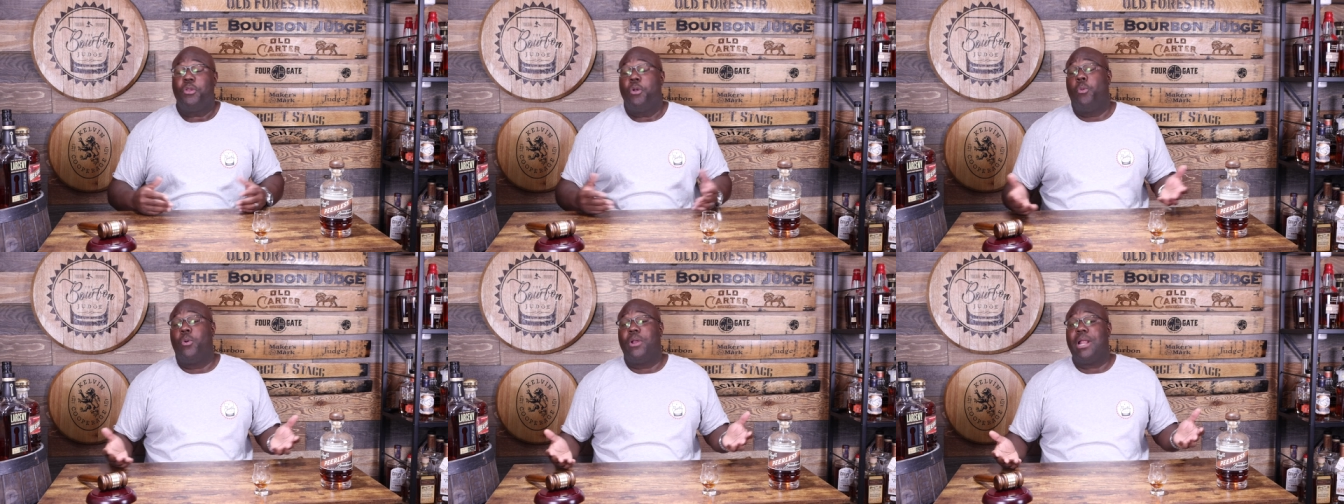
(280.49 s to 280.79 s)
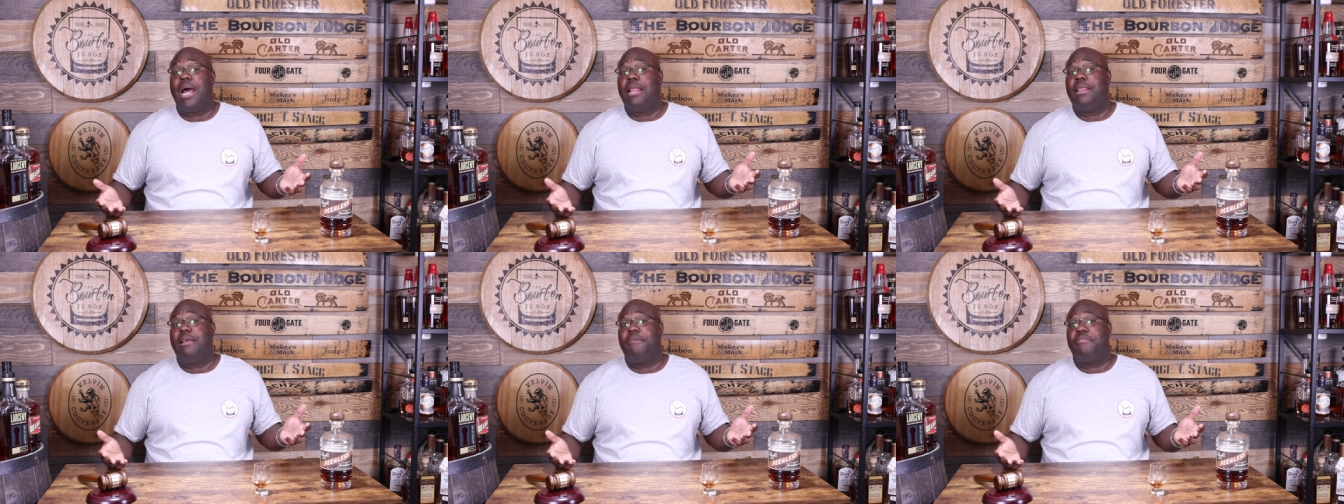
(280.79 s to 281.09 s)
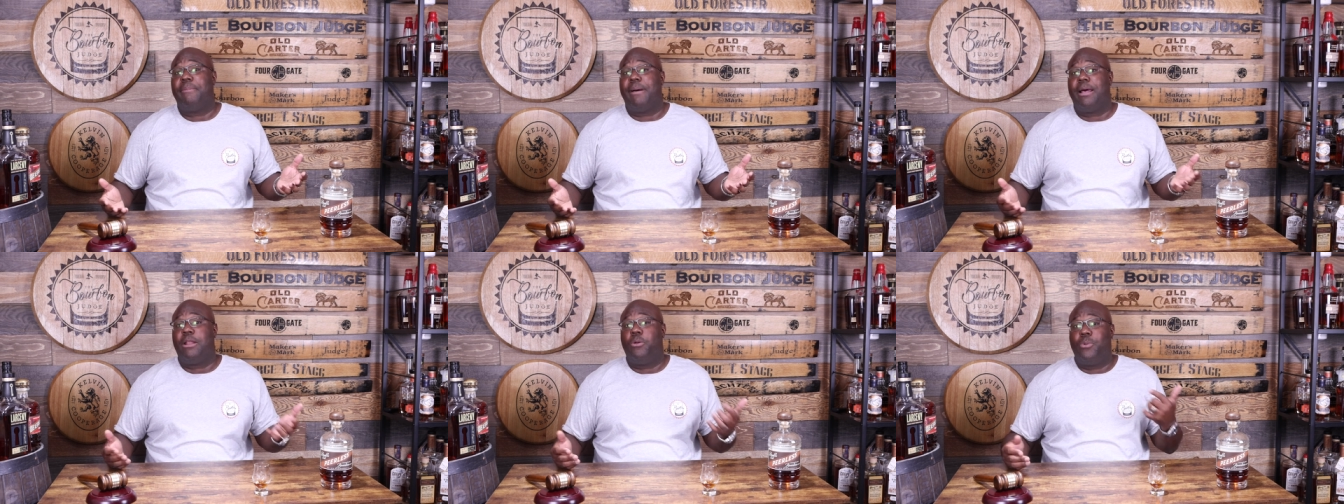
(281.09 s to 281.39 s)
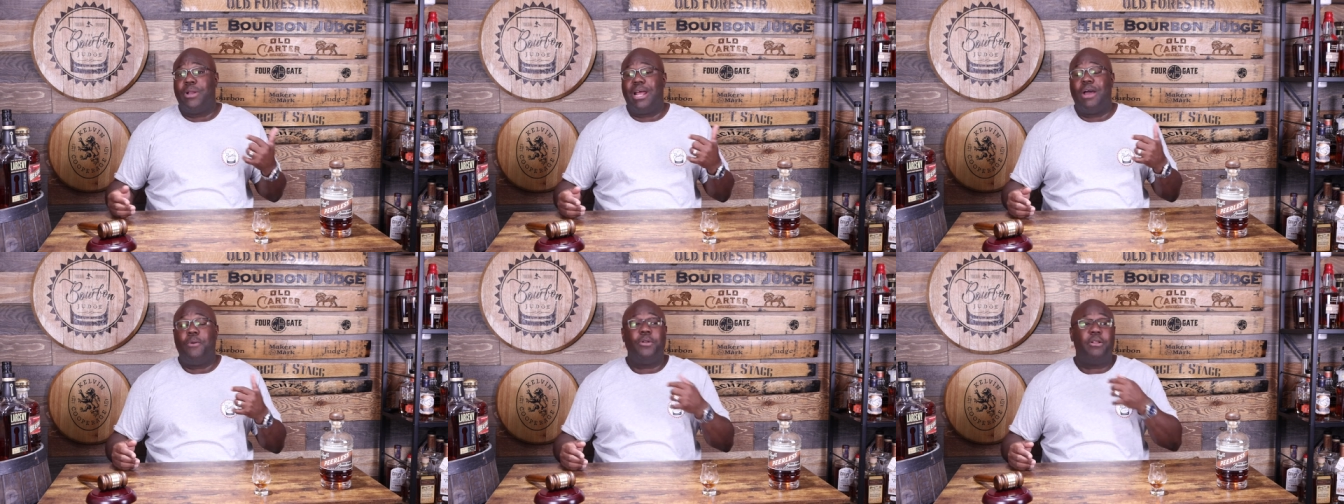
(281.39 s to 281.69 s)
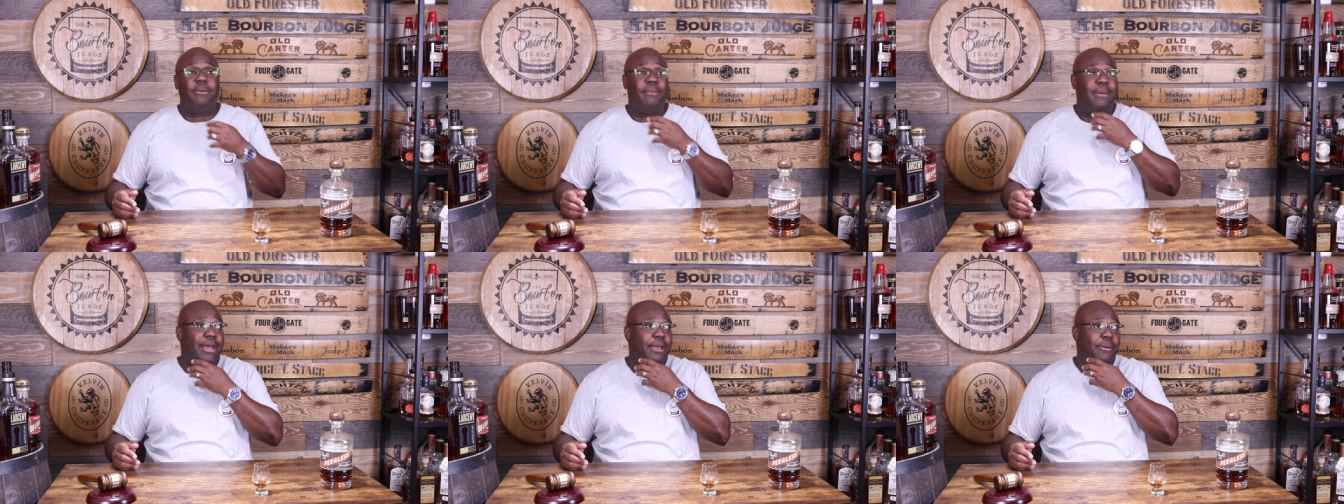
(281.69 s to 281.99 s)
What I loved about it when I
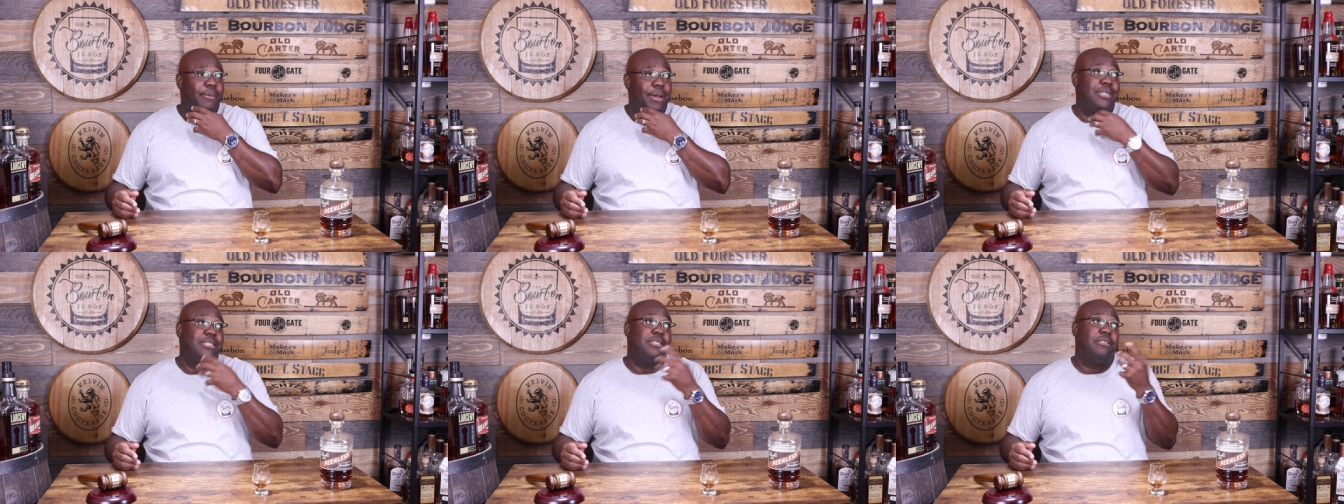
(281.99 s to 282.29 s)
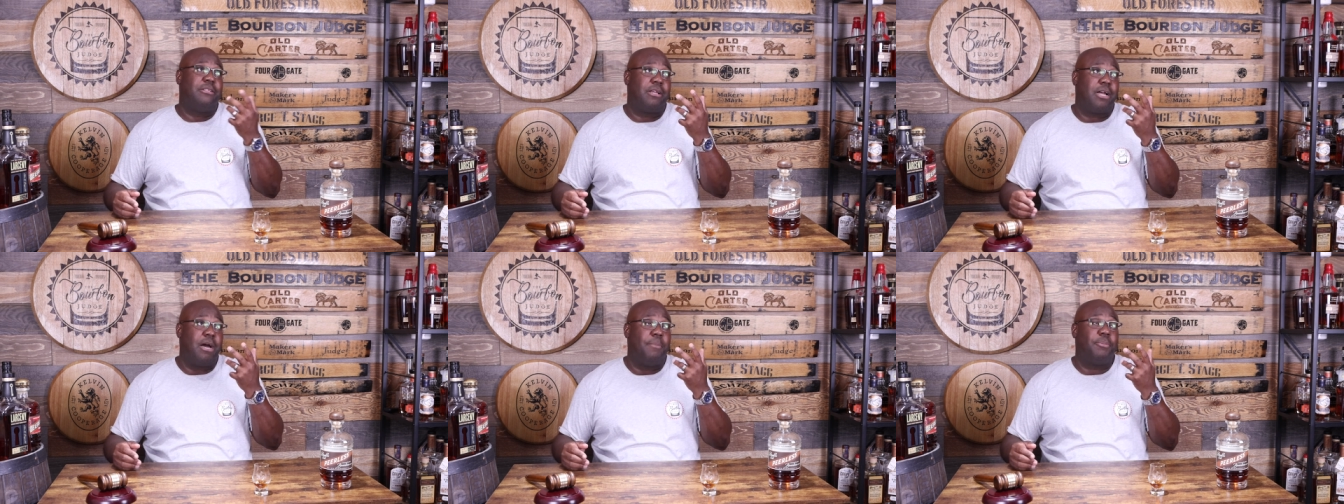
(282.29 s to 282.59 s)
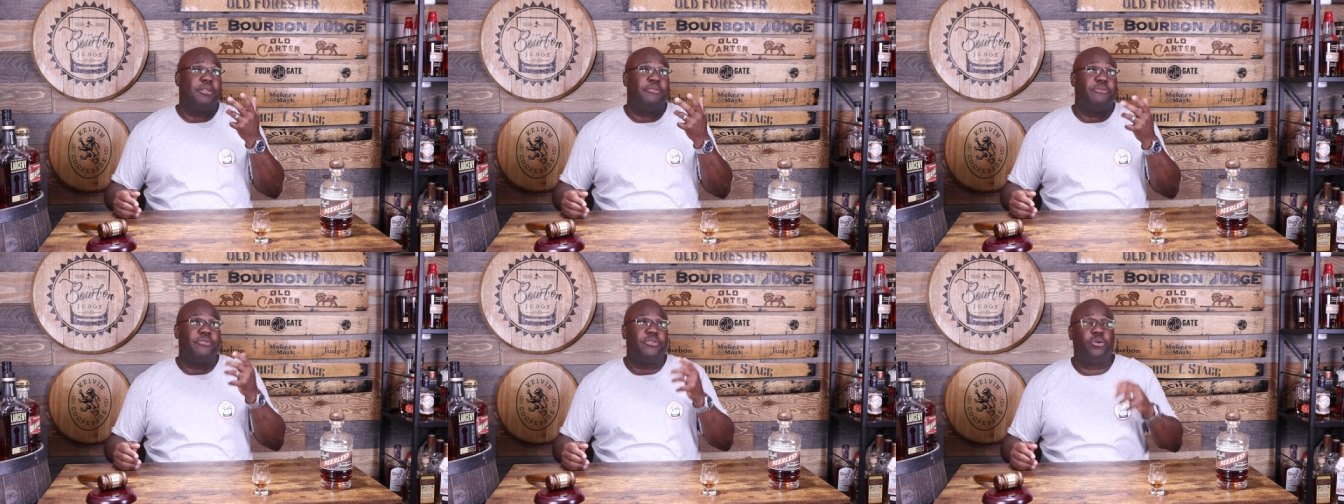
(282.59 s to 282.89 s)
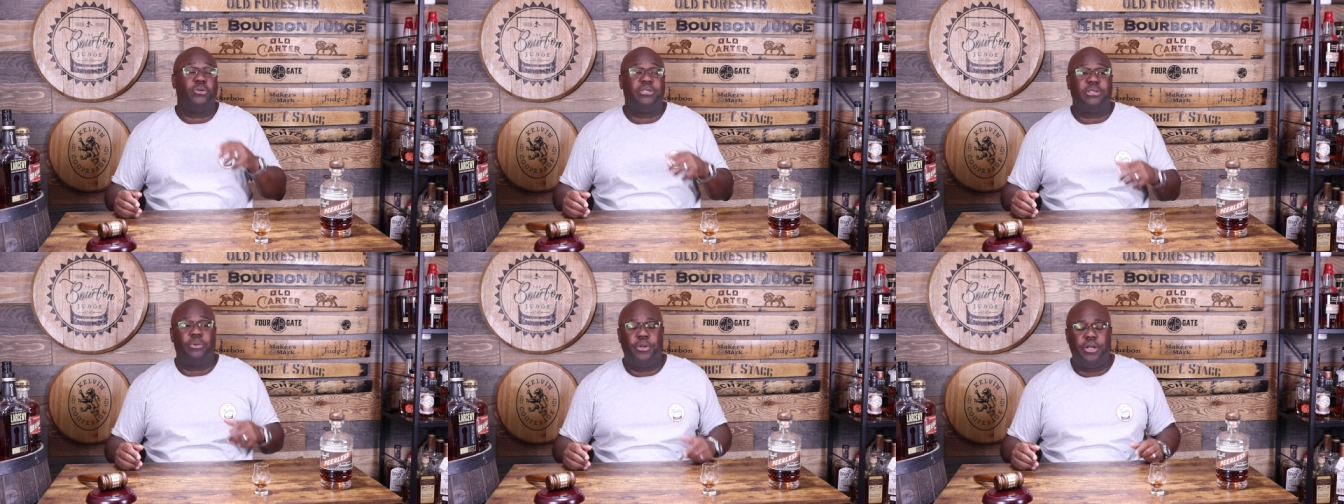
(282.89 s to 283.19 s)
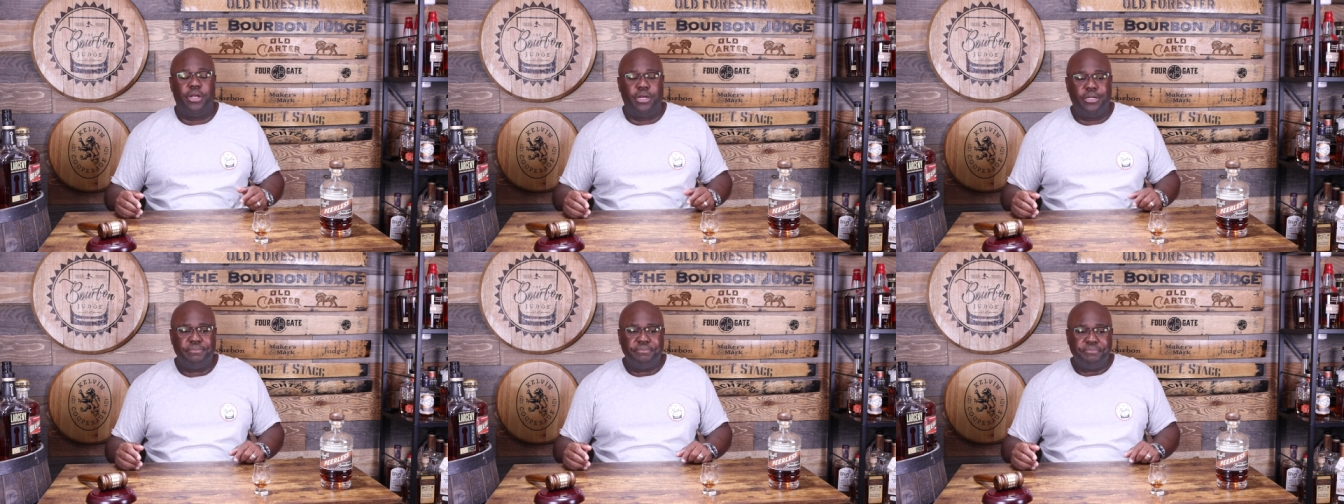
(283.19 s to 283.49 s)
went on my, well, actually a couple different tours I
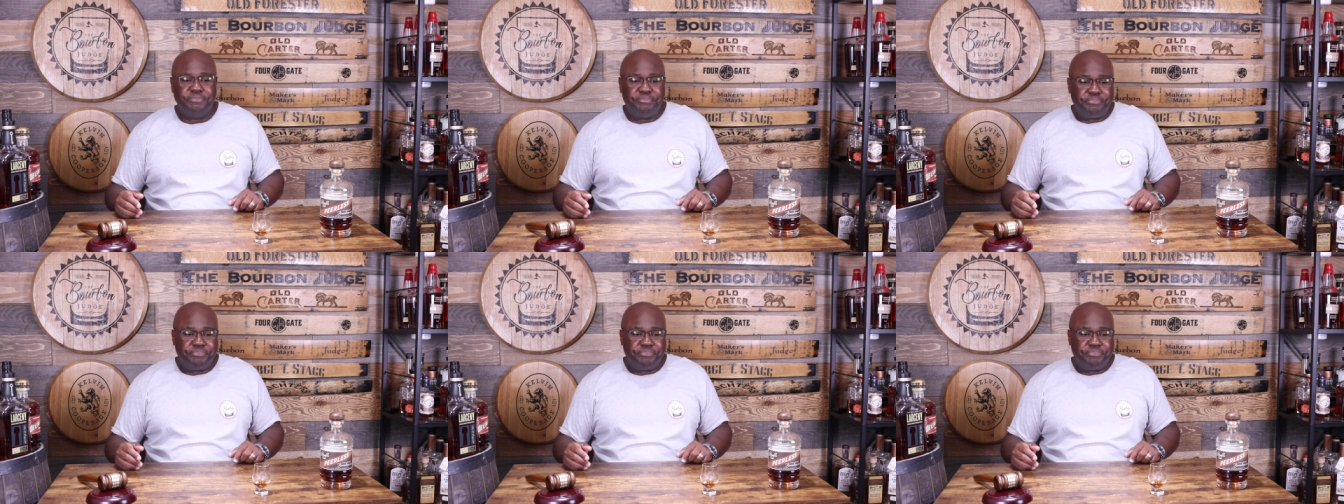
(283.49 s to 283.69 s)
went on,